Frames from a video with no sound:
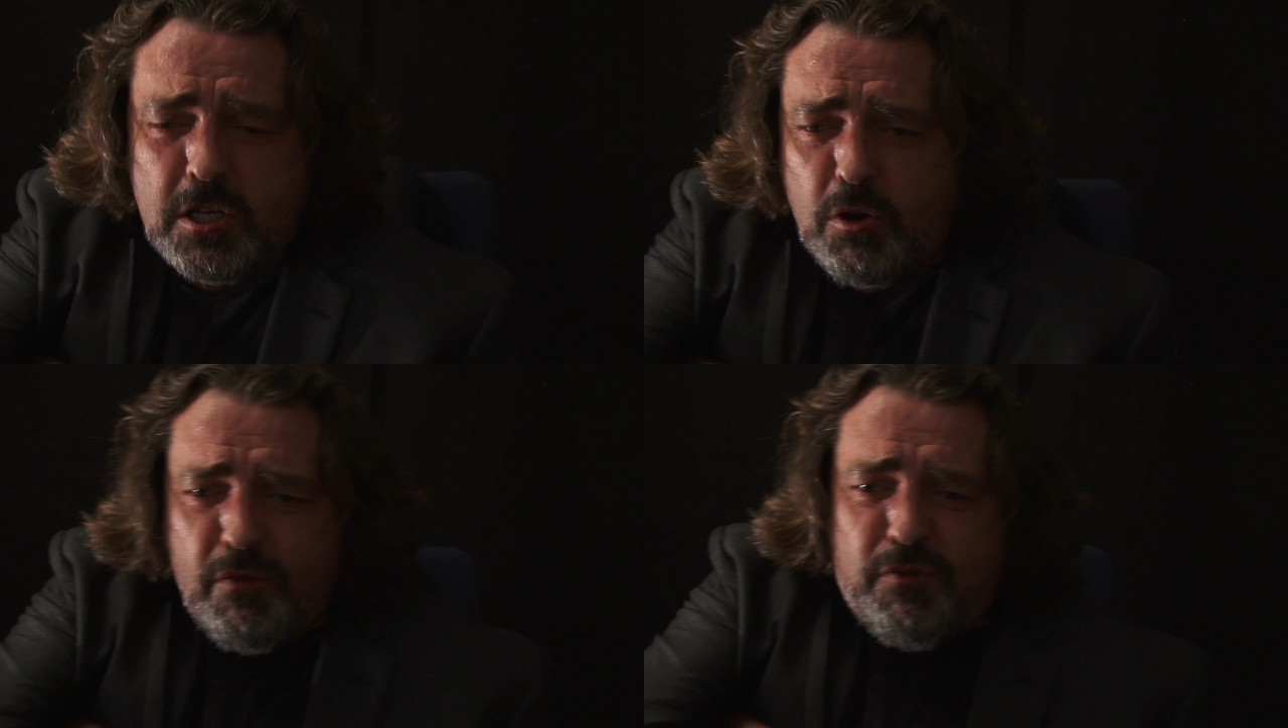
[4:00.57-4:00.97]
the
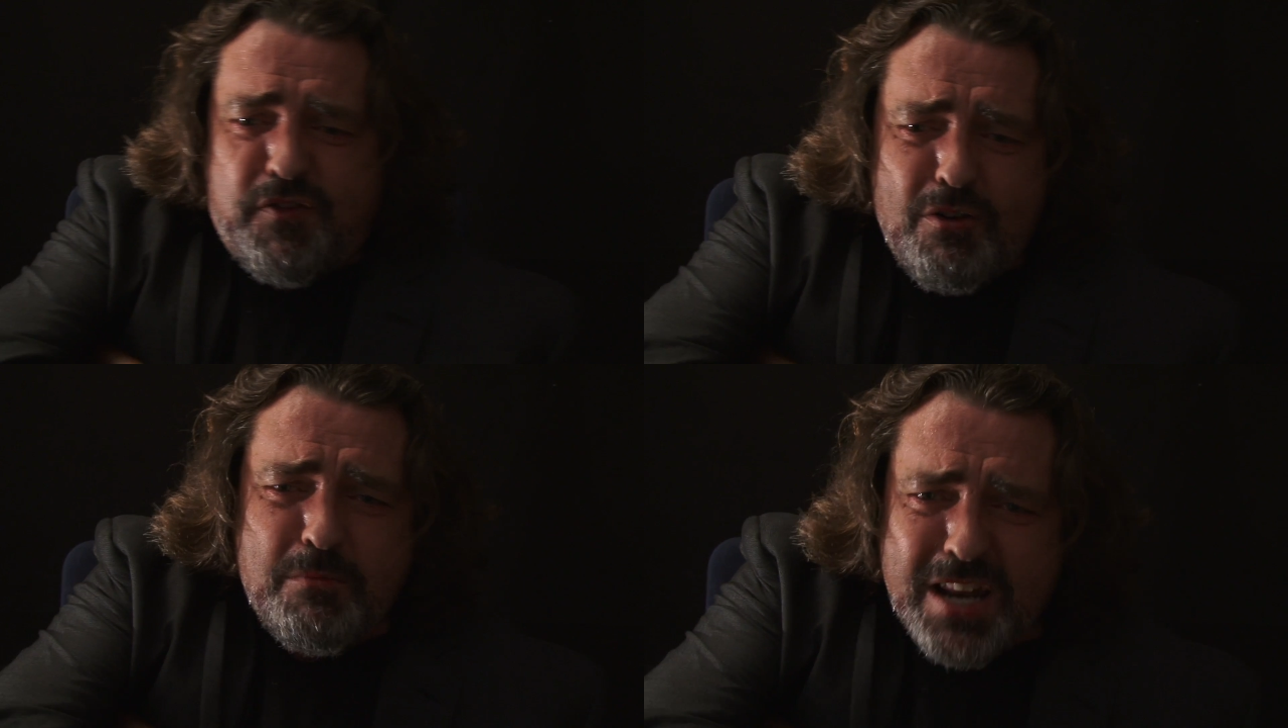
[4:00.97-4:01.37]
sort of
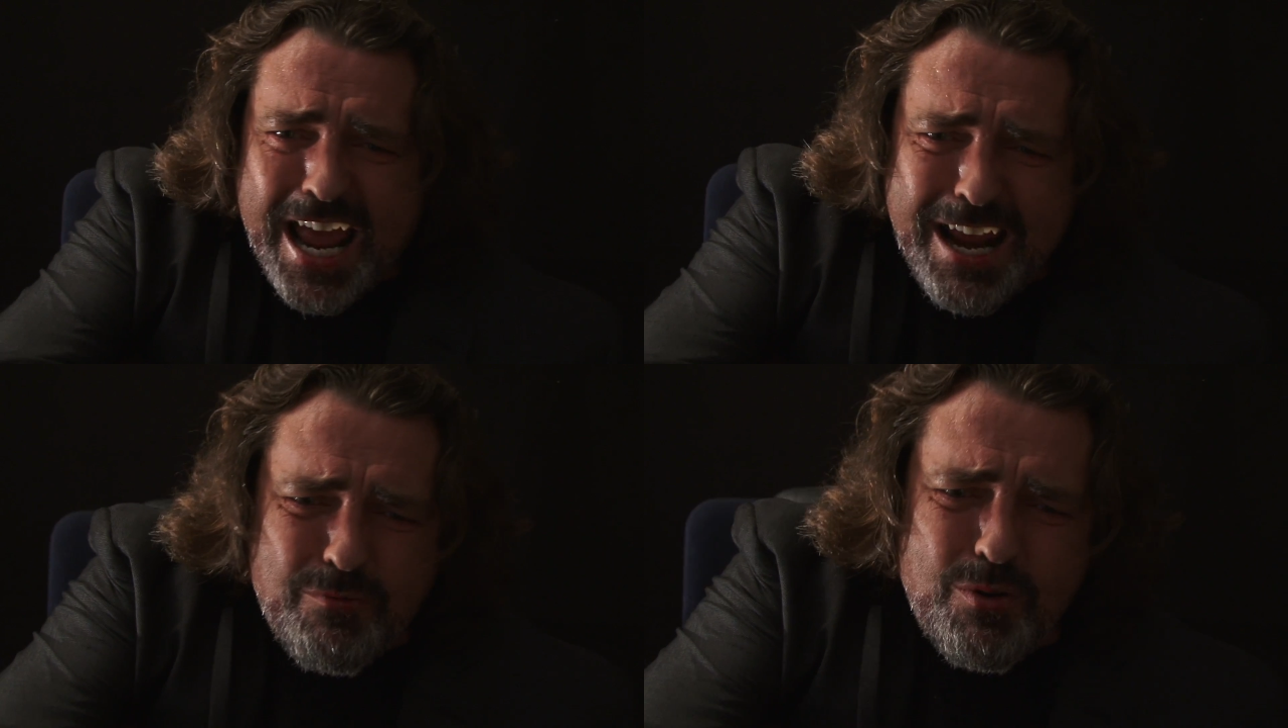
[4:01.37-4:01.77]
film that
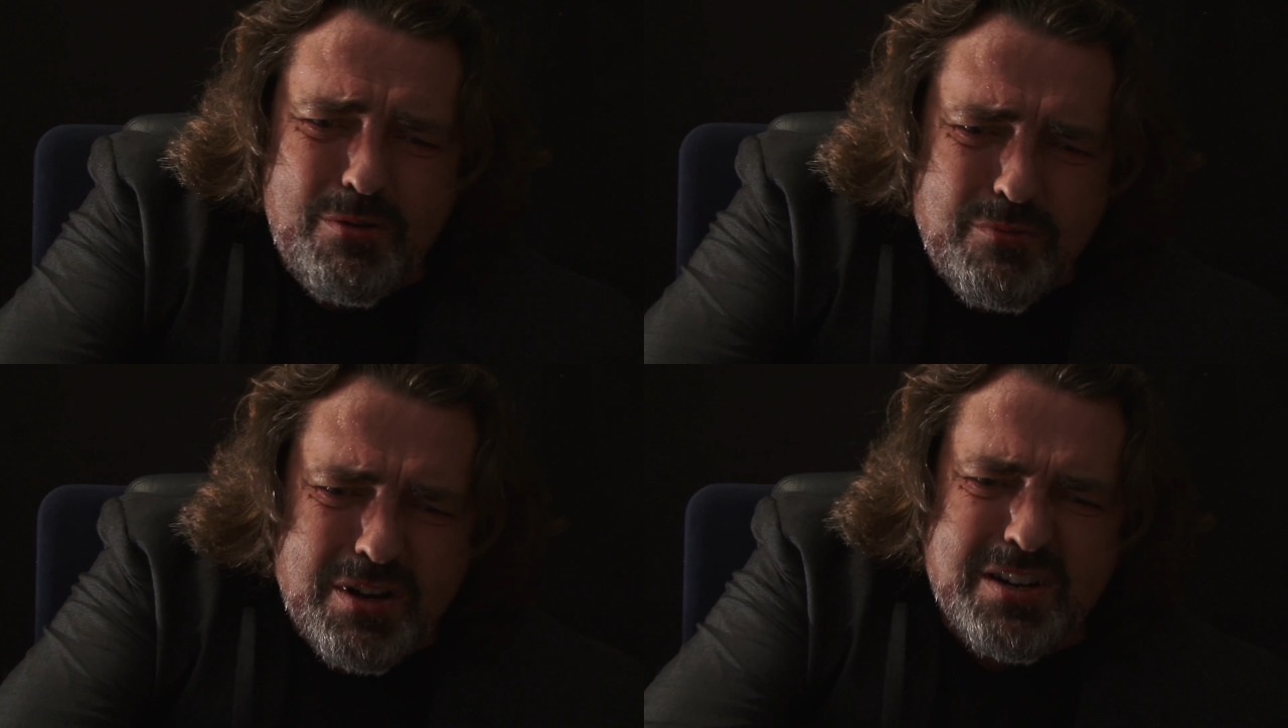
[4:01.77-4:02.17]
Ed
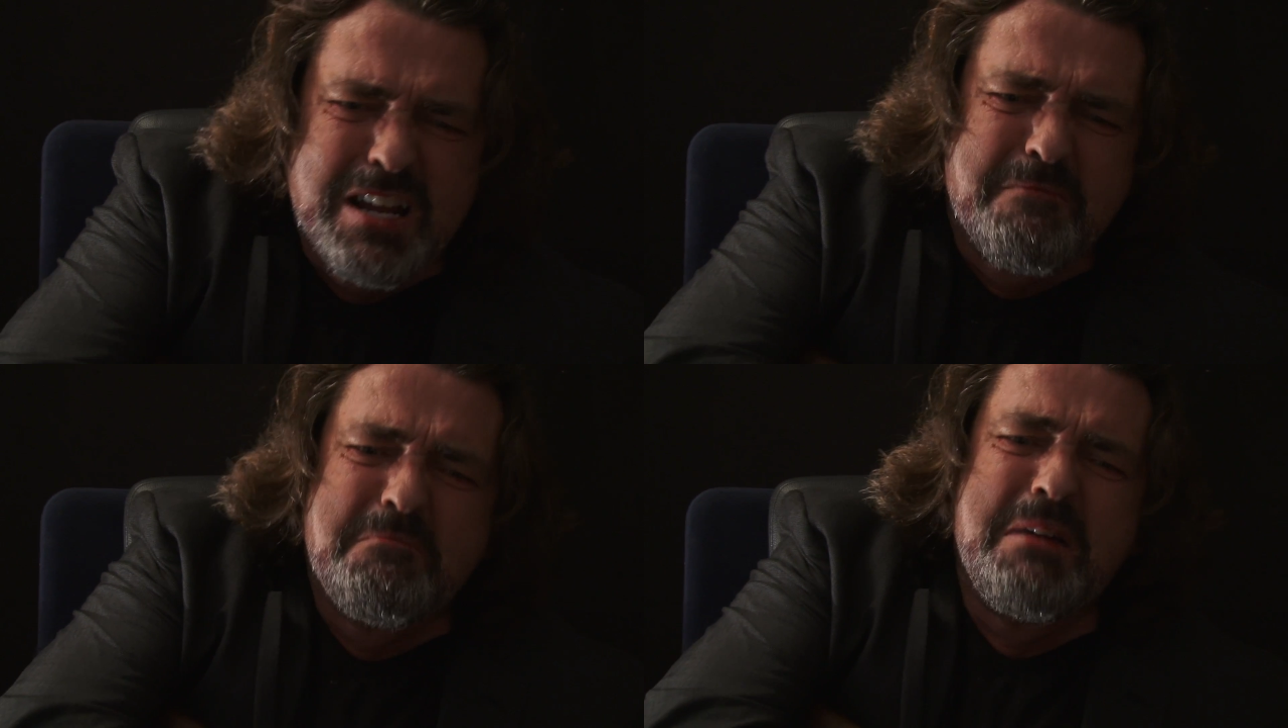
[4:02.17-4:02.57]
Wood would
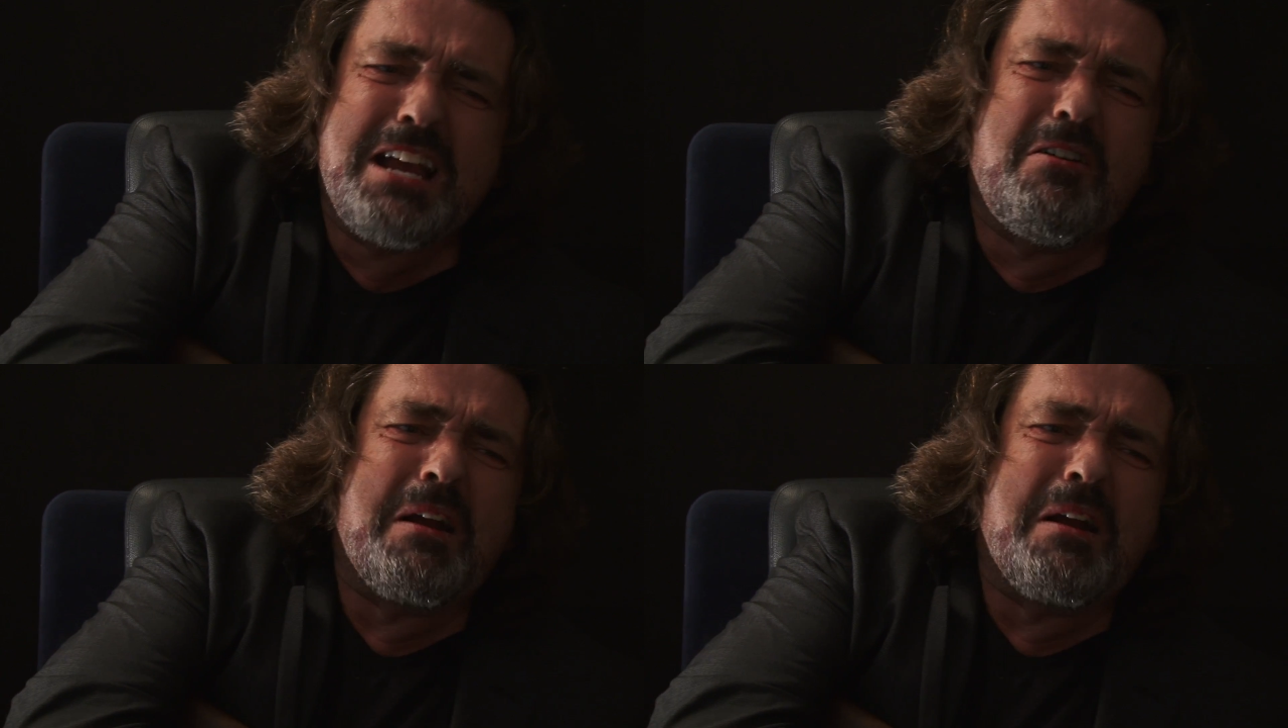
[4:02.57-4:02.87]
make